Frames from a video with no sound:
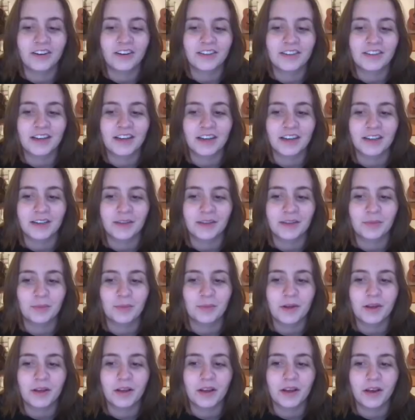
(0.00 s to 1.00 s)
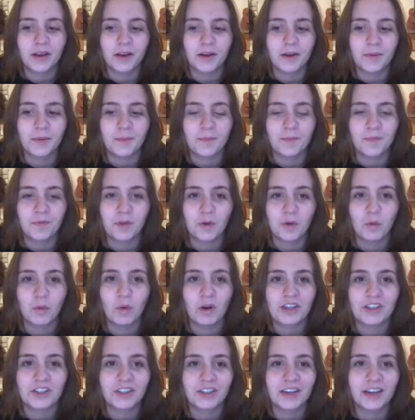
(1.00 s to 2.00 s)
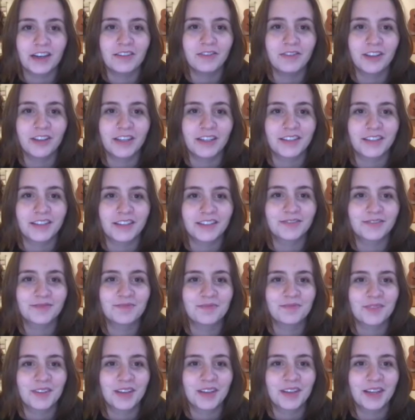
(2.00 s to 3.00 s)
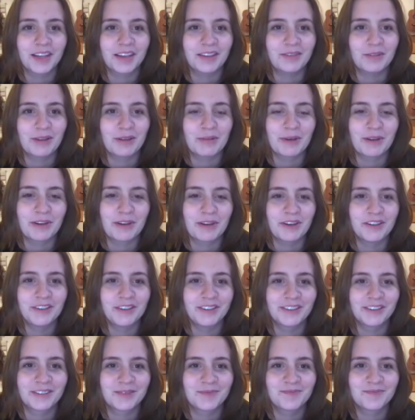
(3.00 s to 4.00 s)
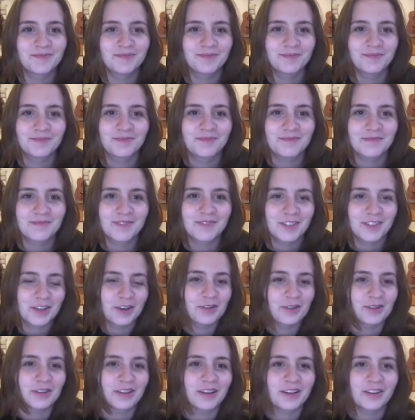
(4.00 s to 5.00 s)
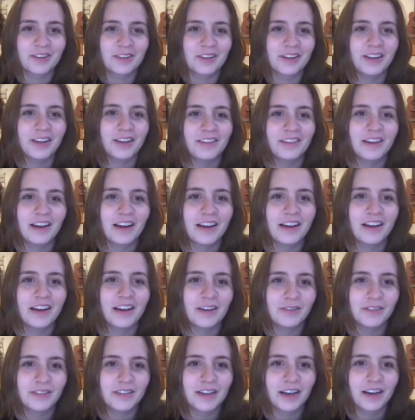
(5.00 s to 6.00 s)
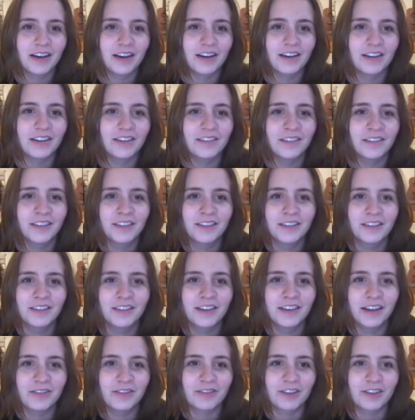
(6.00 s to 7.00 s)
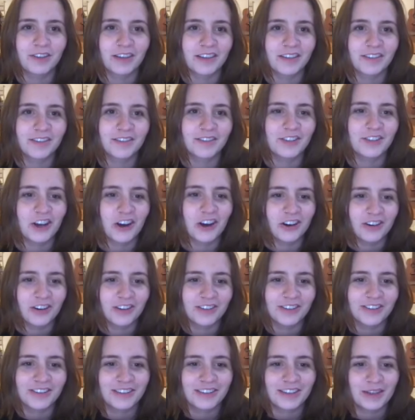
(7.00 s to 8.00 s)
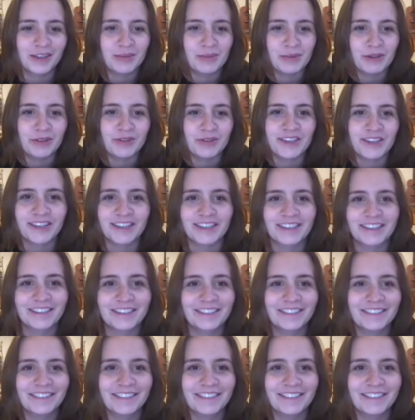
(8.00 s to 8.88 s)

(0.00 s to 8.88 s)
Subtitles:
of time watching Netflix and with my dogs. So literally outside, Netflix, dogs, and music.